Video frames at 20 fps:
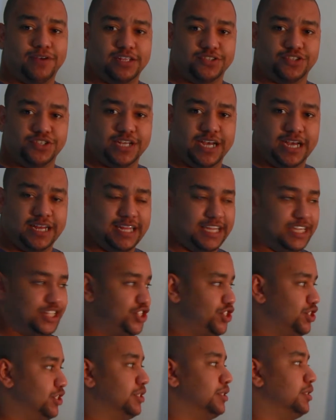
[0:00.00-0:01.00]

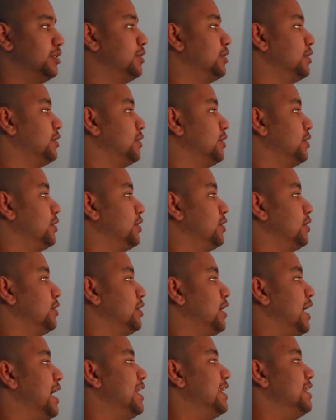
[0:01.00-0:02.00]
vasodilation.
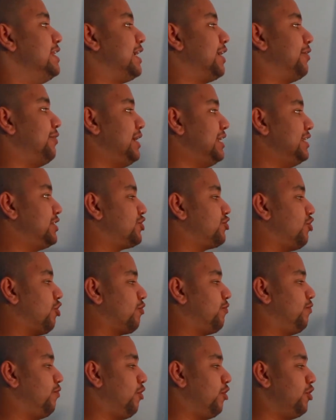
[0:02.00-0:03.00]
In a decreased
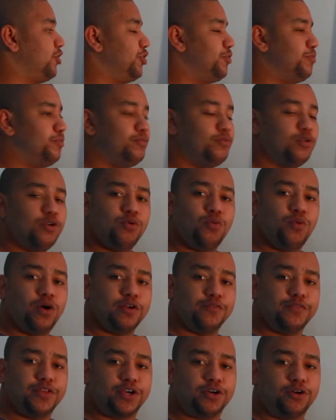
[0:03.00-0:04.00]
stroke volume,
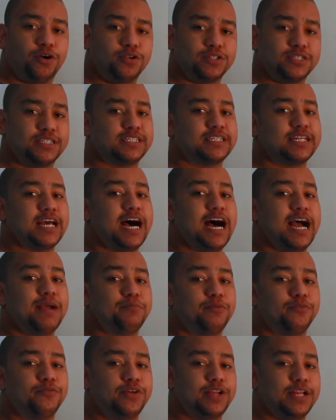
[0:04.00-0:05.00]
one of the causes is a
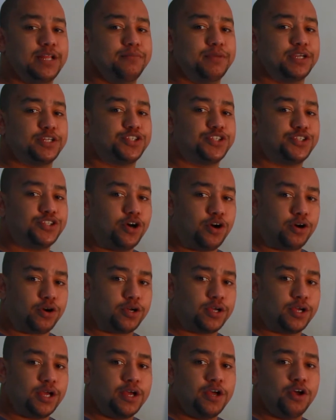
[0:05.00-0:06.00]
hypovolemic
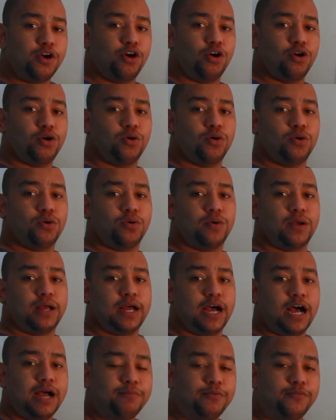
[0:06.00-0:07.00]
shock.
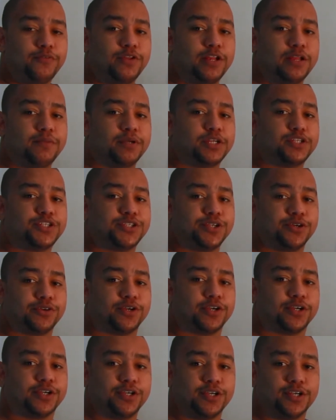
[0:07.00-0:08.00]
A hypovolemic
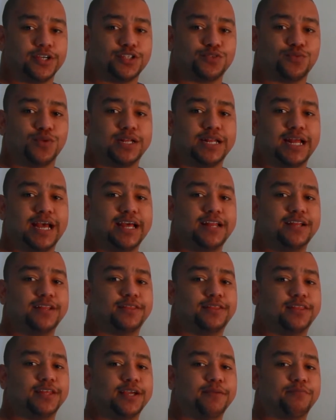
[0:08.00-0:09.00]
shock occurs when
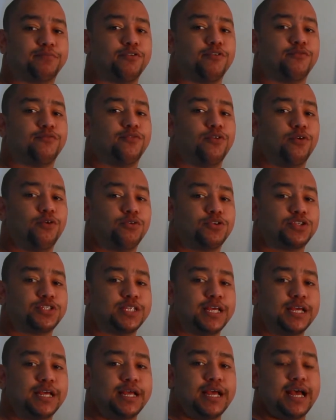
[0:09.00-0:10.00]
anything
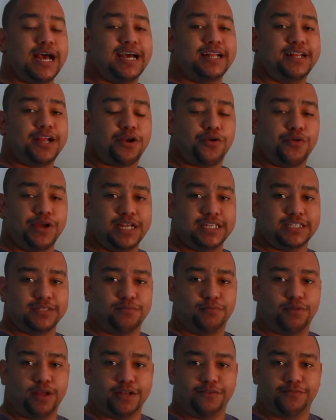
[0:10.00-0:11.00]
provokes a decrease
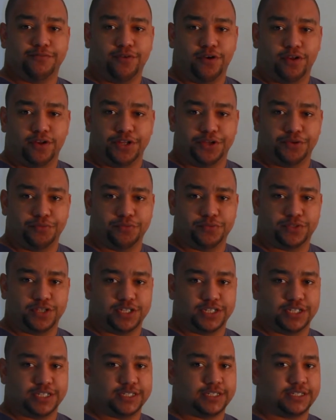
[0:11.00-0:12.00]
in blood volume,
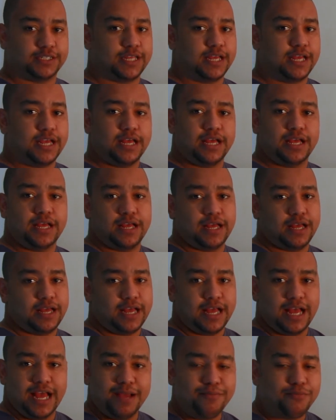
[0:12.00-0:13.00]
such as
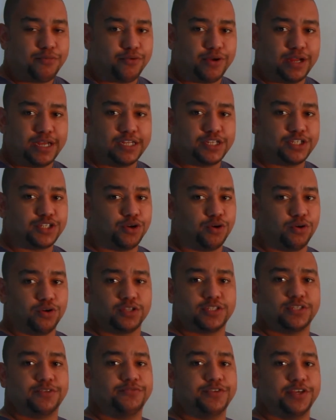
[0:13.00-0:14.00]
hemorrhage
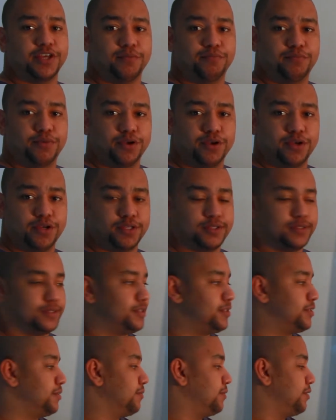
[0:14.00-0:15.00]
or severe
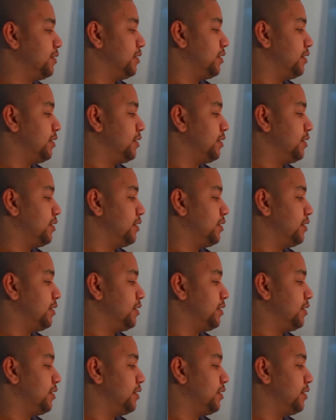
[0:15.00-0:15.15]
burns.